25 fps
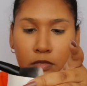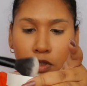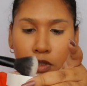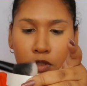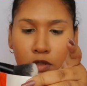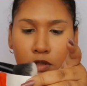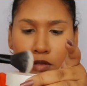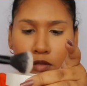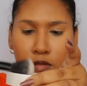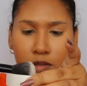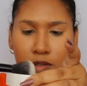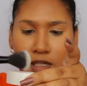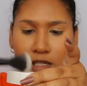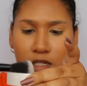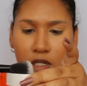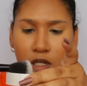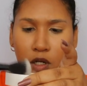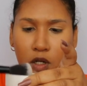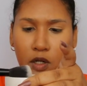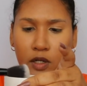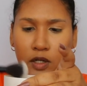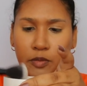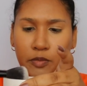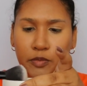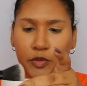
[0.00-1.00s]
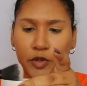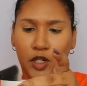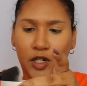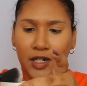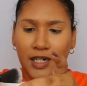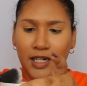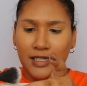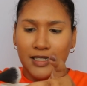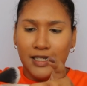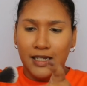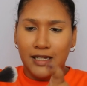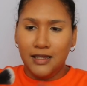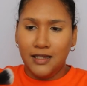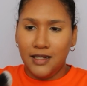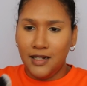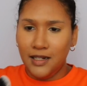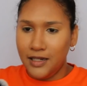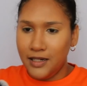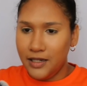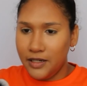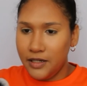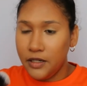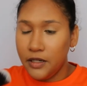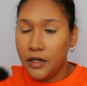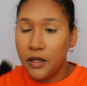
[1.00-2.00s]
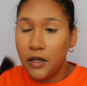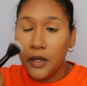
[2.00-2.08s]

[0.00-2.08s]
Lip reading: oh, there's a lot of product in the lid.